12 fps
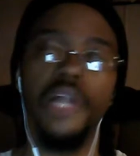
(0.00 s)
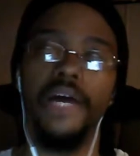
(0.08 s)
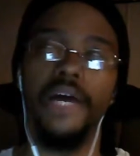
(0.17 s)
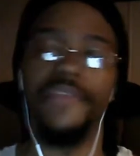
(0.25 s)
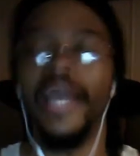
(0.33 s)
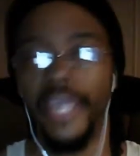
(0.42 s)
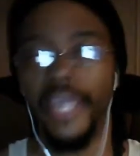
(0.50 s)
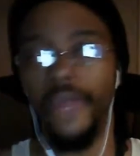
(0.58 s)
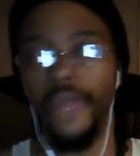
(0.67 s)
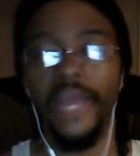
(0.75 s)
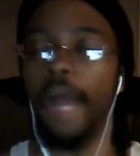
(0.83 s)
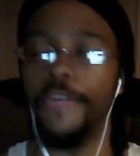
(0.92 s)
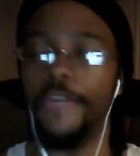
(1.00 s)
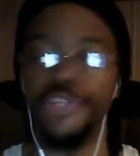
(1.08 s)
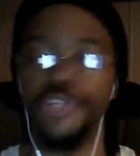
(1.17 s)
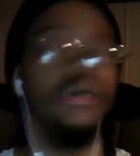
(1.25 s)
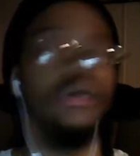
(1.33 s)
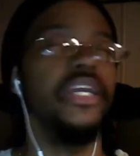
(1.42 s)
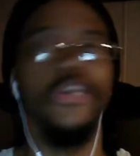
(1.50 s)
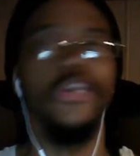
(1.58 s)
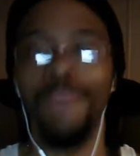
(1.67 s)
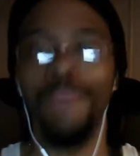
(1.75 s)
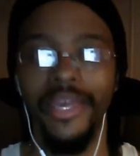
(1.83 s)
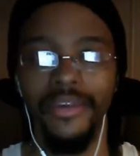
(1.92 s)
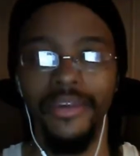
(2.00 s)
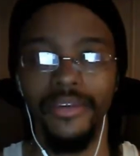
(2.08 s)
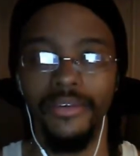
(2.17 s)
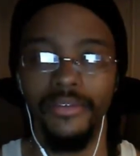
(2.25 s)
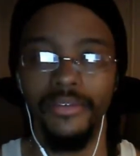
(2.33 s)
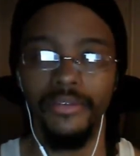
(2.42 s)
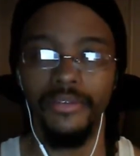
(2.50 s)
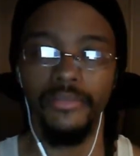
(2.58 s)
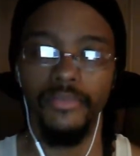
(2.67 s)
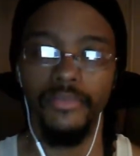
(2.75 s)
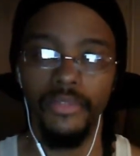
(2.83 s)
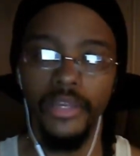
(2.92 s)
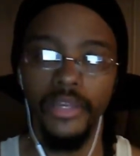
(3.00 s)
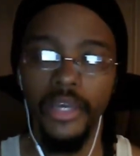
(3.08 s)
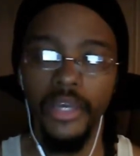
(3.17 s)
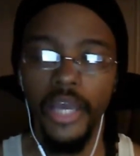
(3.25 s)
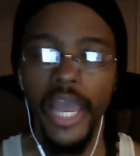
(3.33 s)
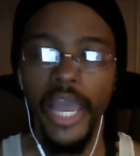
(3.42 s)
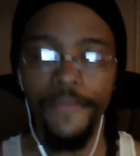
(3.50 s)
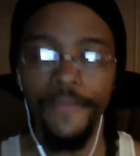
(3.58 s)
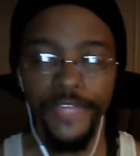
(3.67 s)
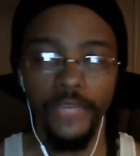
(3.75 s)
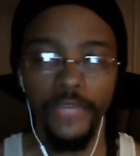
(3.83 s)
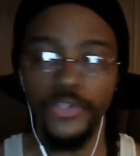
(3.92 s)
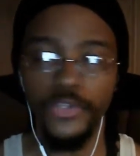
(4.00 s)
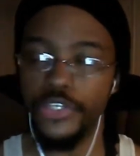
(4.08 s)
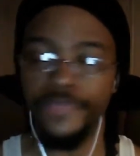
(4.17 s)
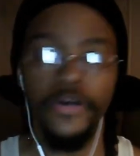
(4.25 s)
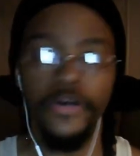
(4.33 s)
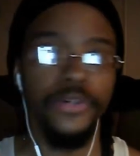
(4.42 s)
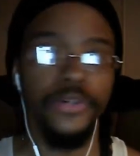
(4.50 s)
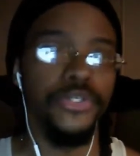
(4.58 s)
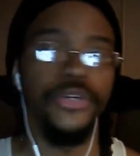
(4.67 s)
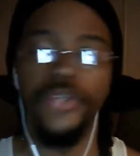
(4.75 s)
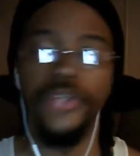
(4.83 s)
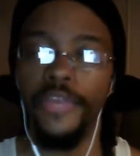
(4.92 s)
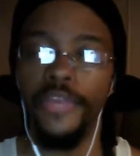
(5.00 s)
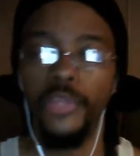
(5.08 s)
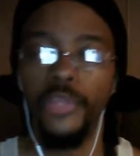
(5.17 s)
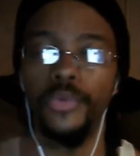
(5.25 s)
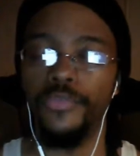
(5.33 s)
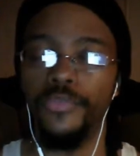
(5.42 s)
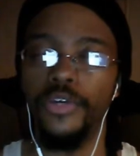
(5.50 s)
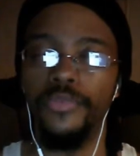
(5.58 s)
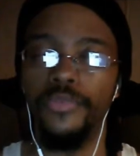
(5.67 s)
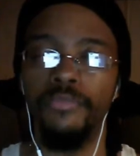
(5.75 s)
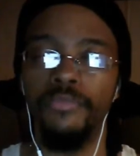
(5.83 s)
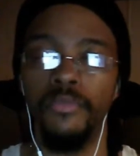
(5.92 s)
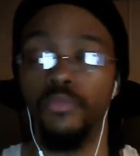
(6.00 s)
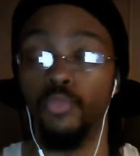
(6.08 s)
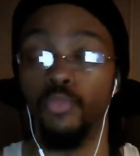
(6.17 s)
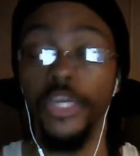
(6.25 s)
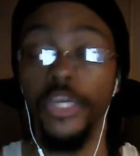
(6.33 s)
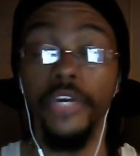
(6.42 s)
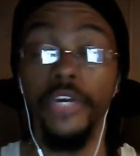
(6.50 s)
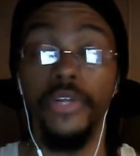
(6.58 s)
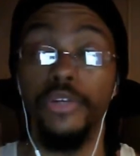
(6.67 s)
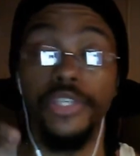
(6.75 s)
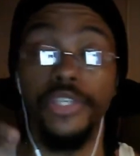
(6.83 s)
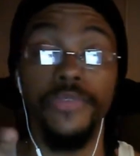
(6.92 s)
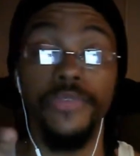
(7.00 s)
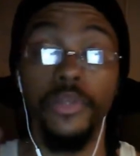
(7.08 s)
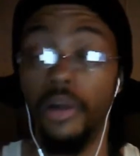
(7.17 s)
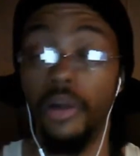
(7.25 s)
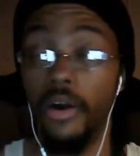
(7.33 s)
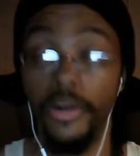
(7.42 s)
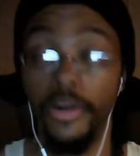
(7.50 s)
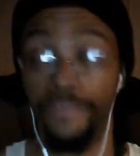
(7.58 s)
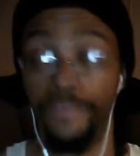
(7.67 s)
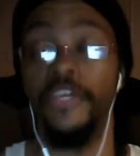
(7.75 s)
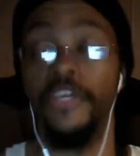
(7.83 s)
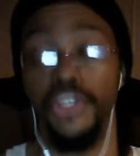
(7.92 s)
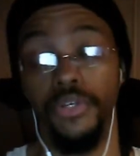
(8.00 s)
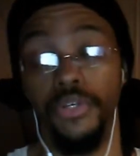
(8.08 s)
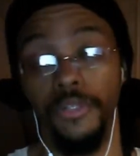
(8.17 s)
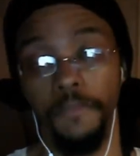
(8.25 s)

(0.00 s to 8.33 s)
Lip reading: not caring how much money you make, everything will just falter. Nothing will feel real. It'll just feel artificial.